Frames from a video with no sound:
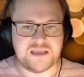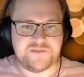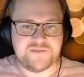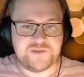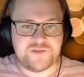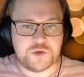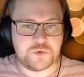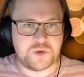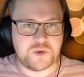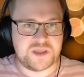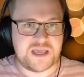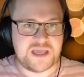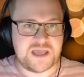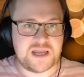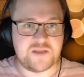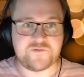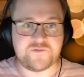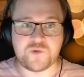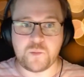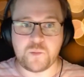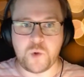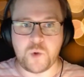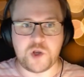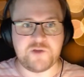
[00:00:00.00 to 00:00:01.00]
If you can get it
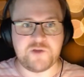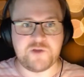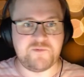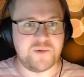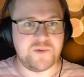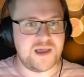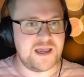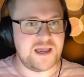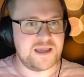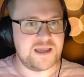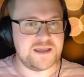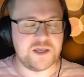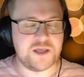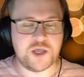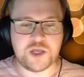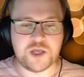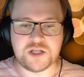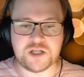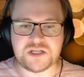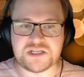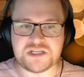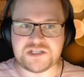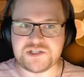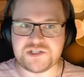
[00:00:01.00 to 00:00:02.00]
from one of my
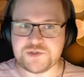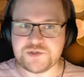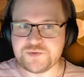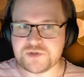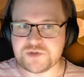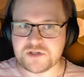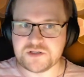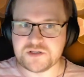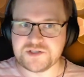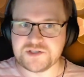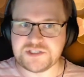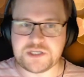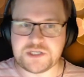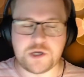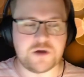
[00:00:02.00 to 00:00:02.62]
early doodles,